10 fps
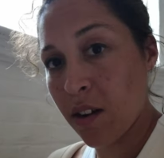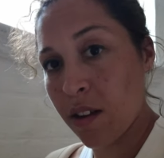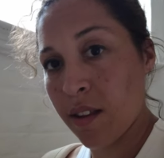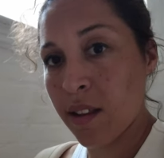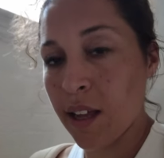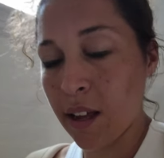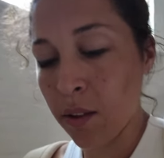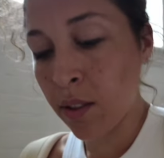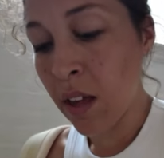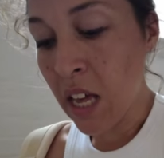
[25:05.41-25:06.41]
Augustine
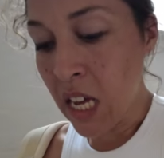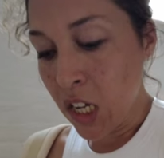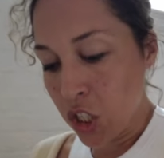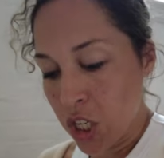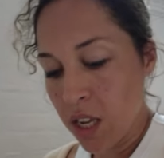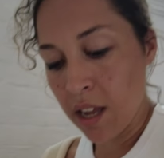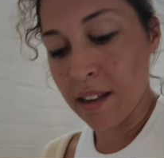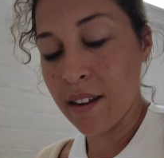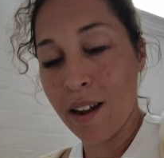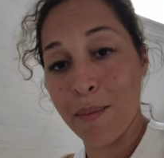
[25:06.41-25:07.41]
Lighthouse, she
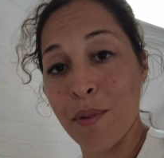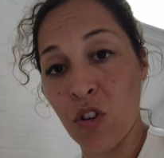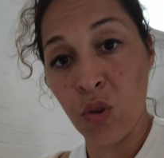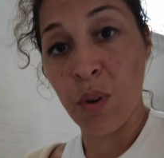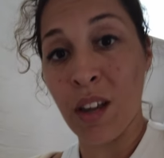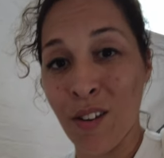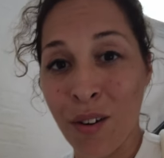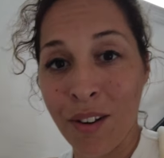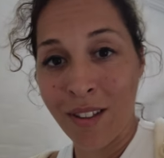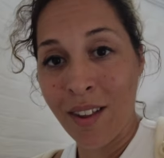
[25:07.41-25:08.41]
ended up doing it
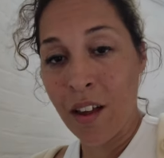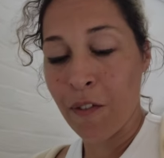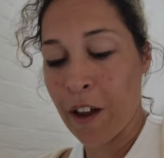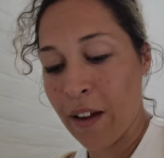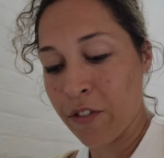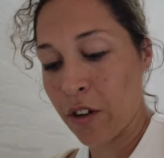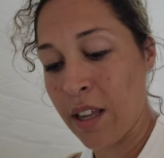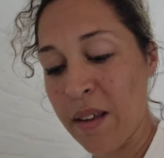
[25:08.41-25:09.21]
herself after